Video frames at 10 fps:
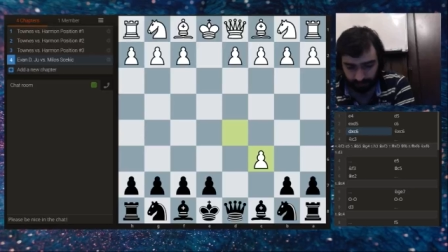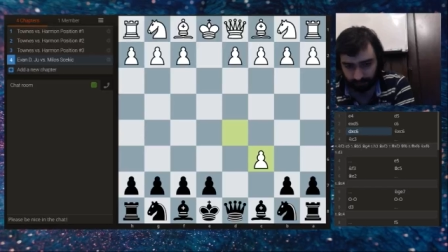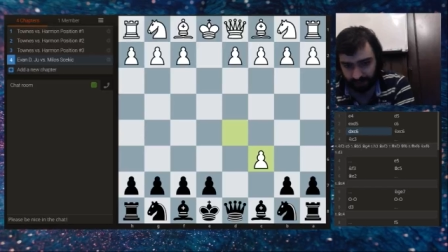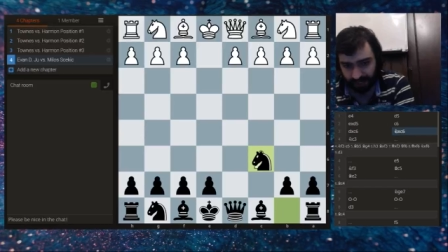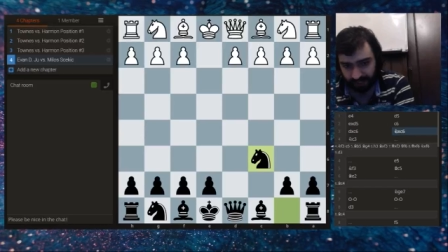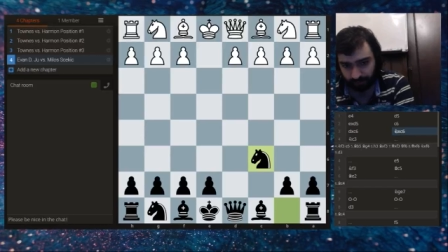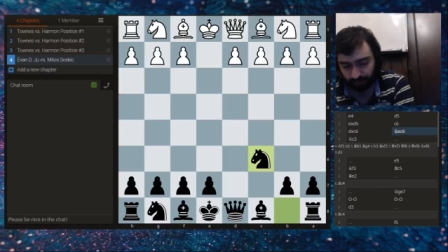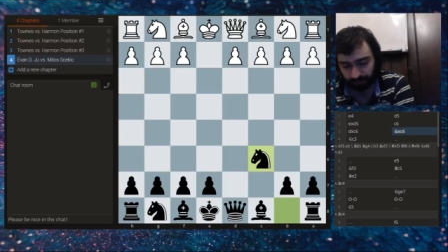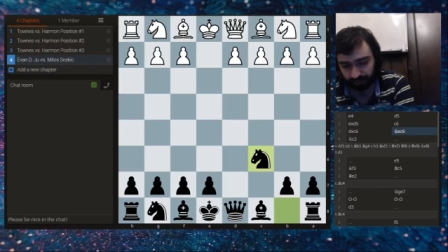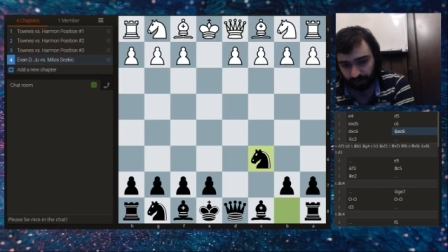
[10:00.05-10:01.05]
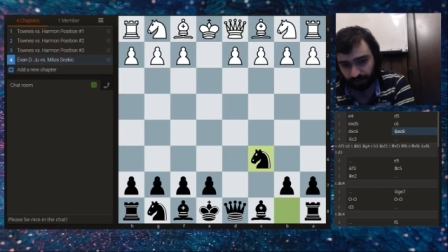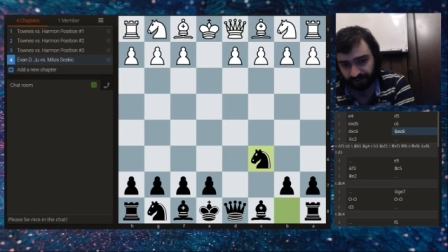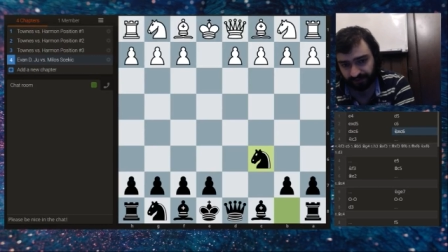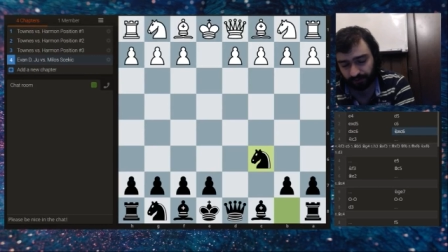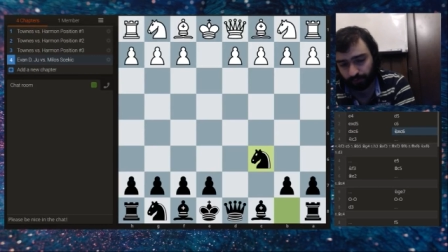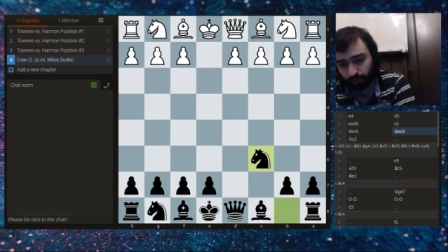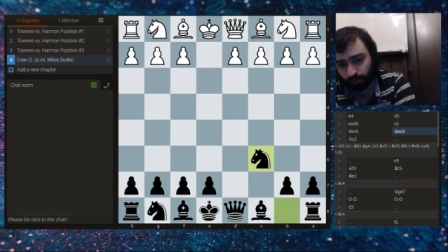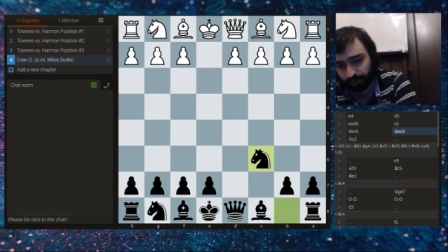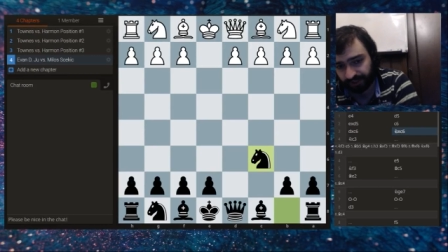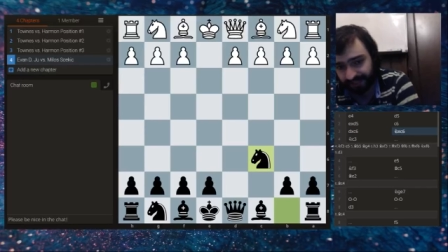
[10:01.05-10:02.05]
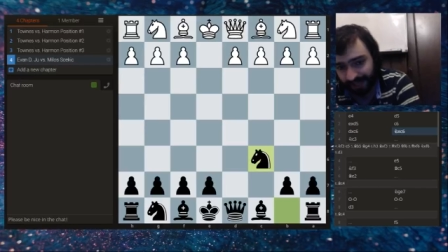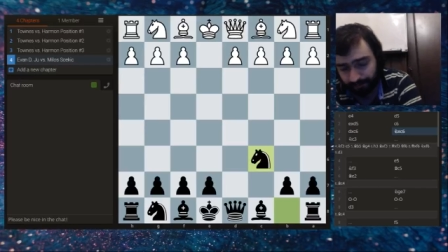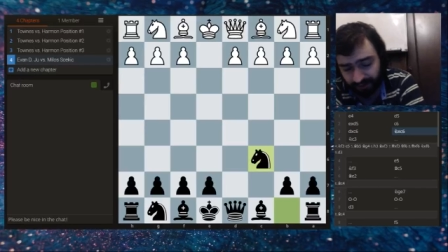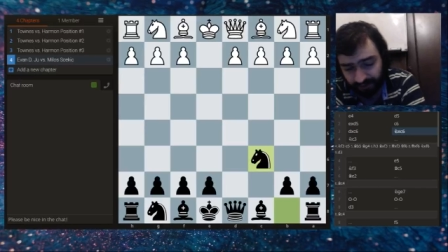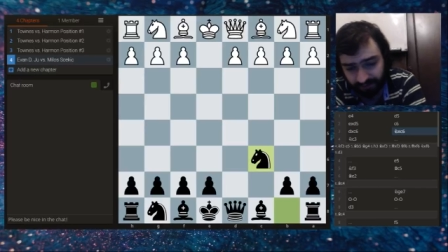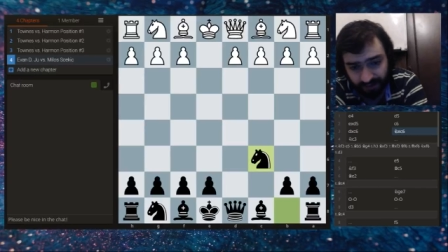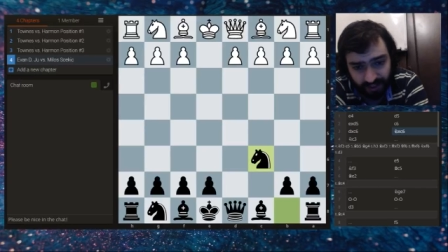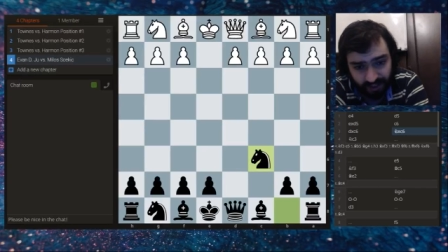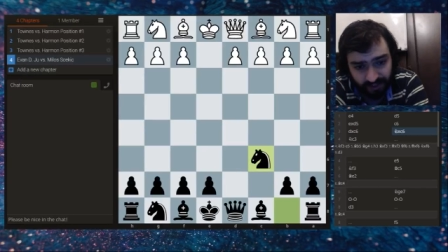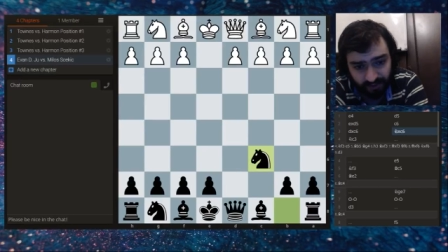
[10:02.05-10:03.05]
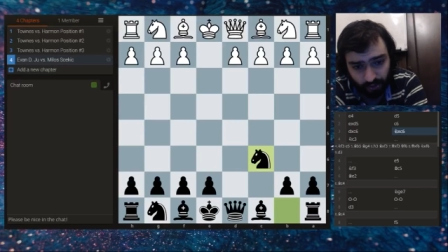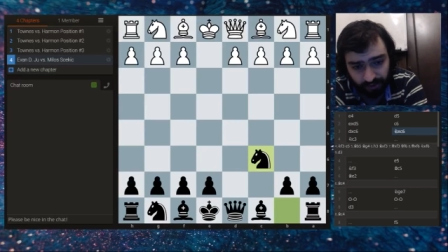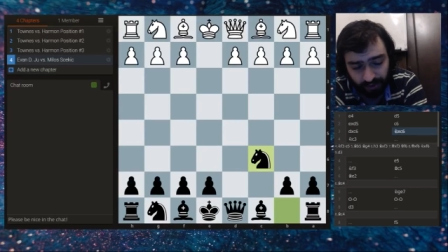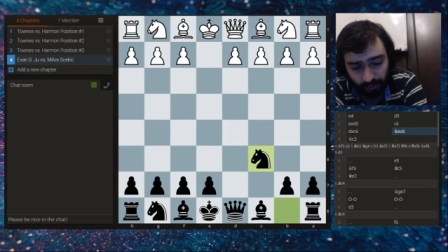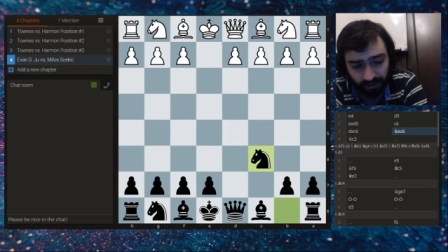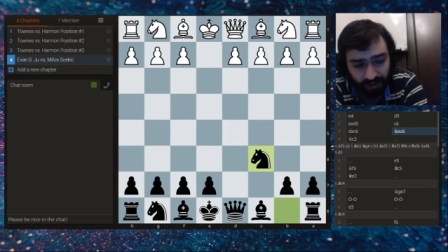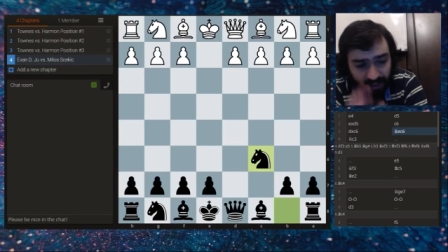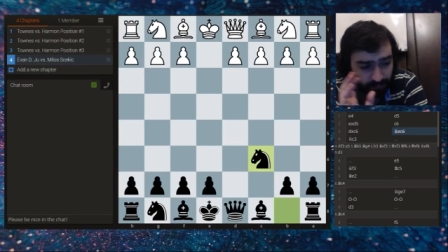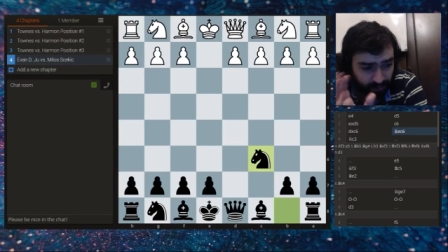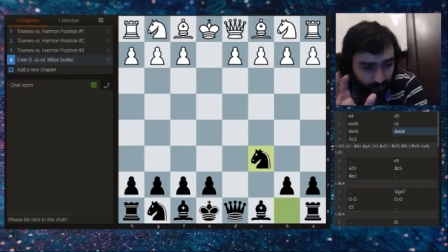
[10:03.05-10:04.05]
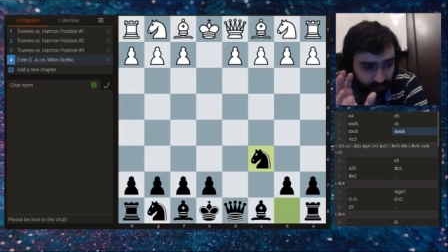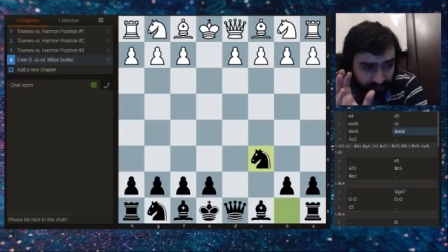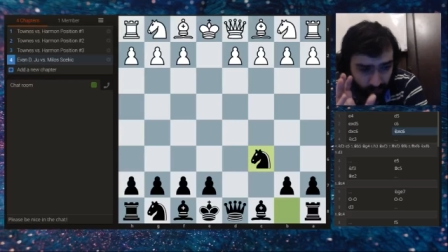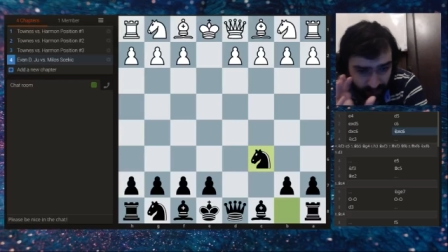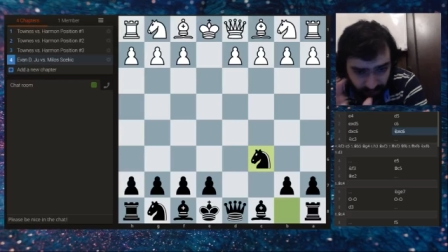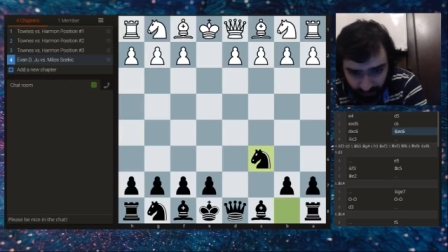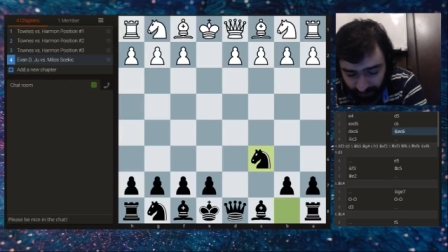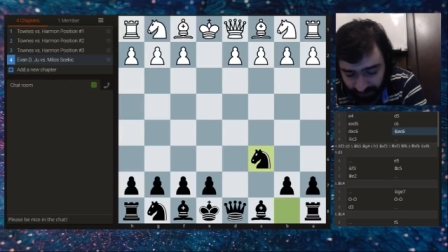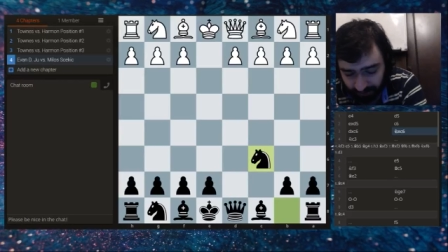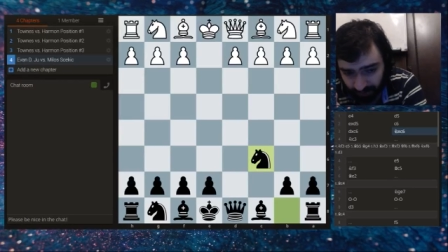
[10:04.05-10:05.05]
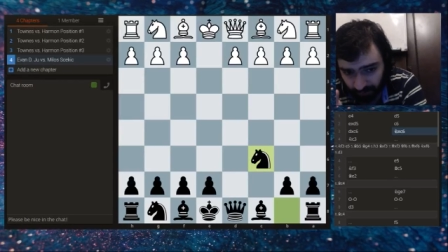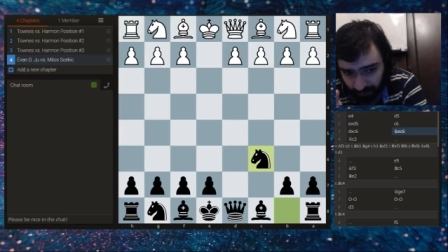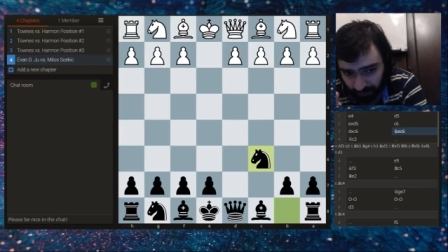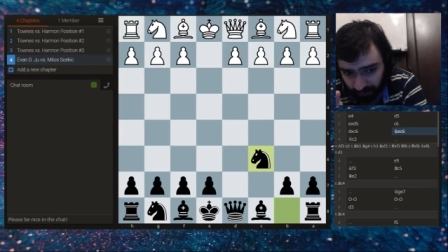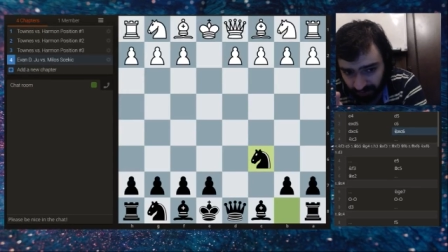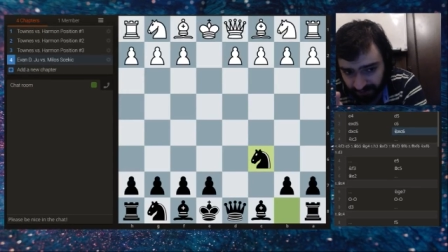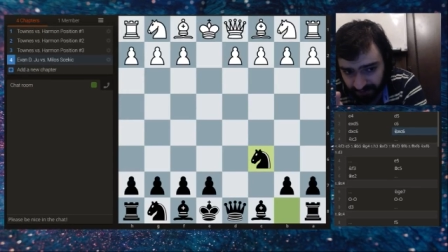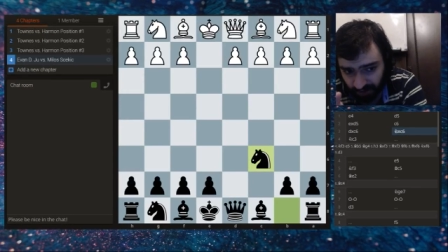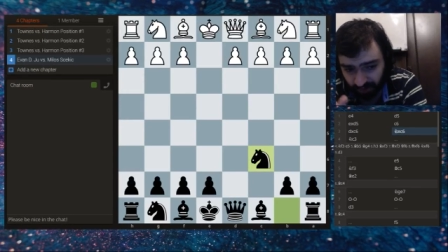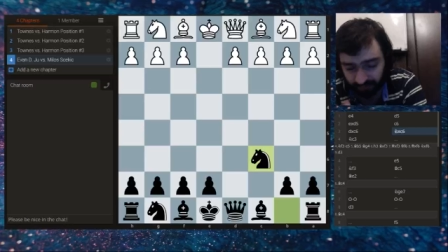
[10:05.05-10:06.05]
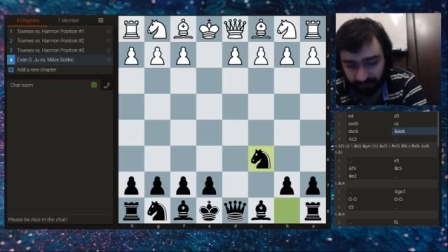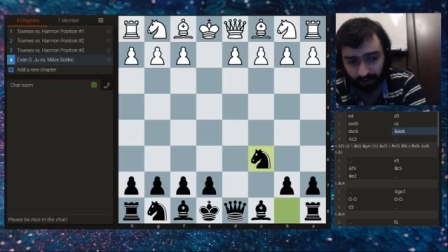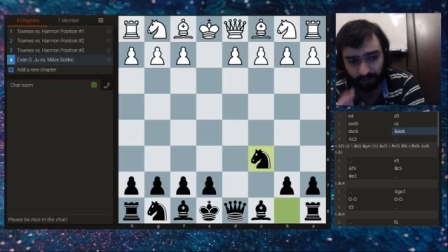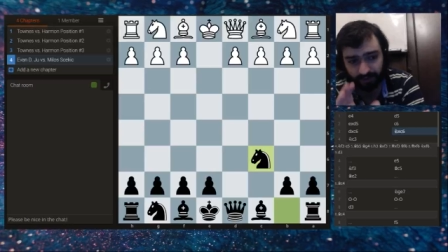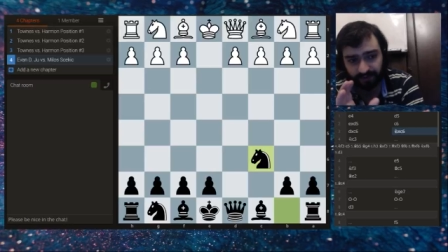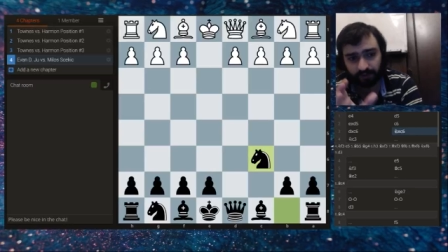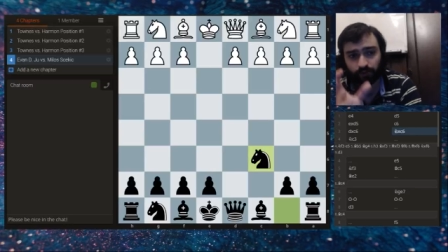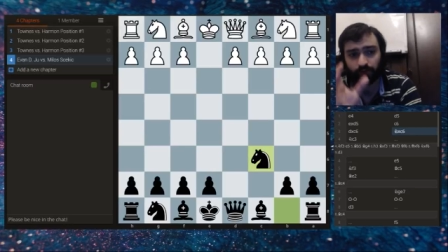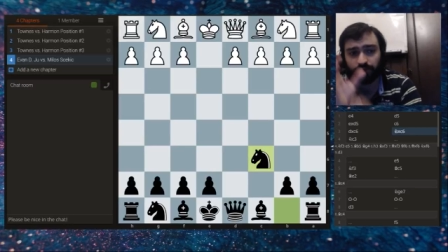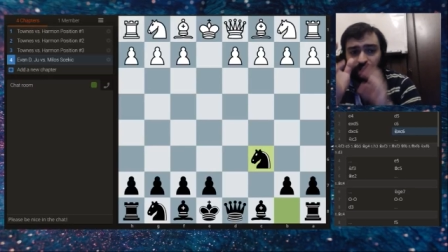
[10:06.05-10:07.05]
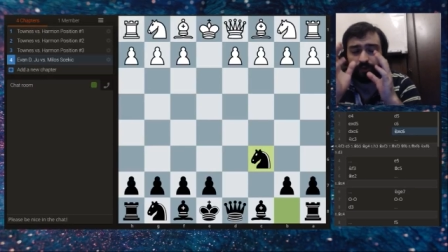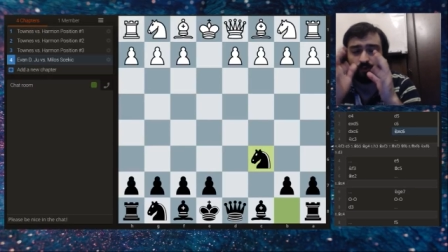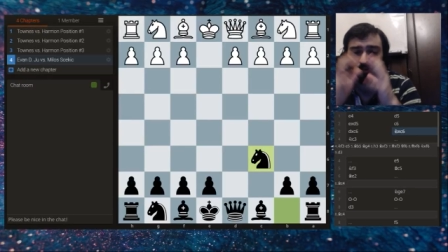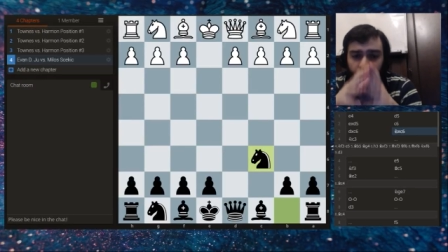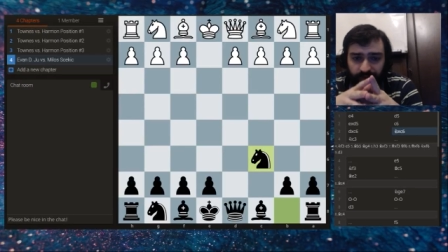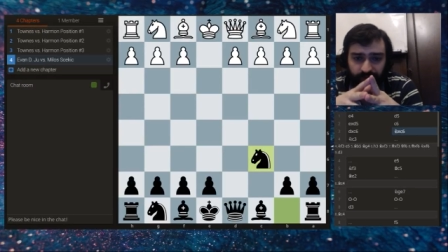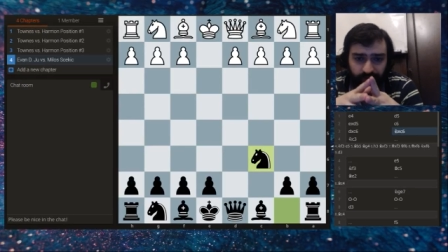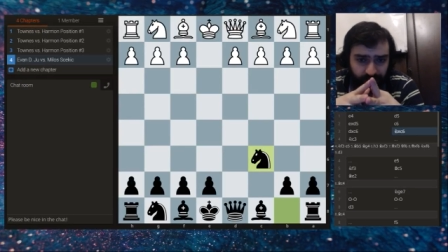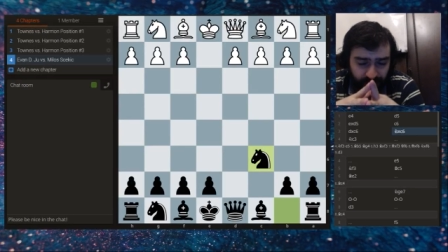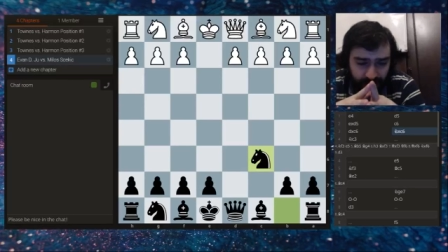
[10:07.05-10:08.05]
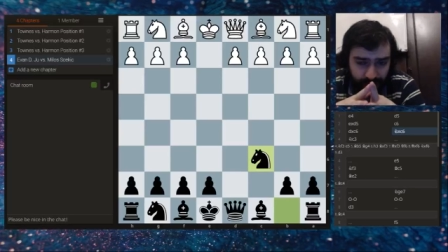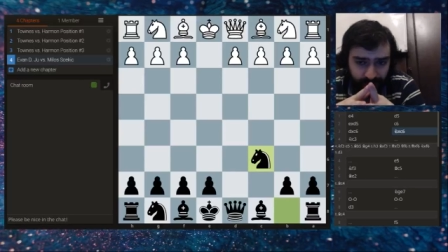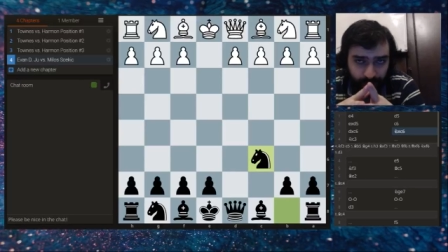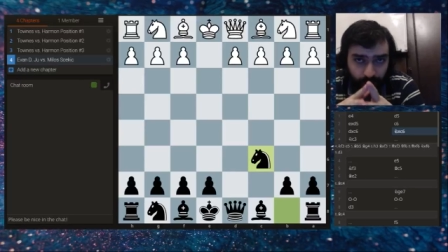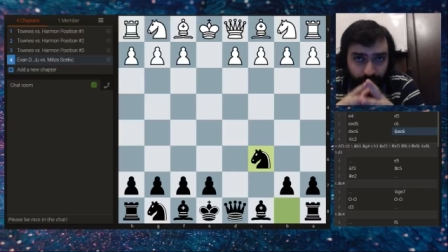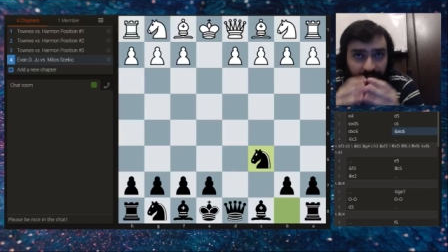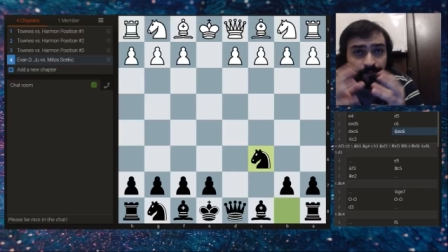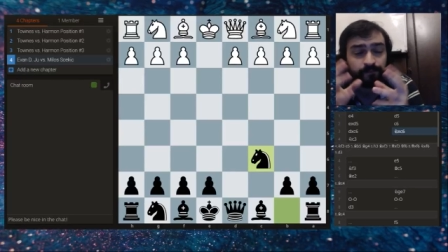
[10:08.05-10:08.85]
Blackburn-Kloosterboer Gambit scored a win. By the way, if you want to correct me on my pronunciation for Kloosterboer, I would be very happy about that.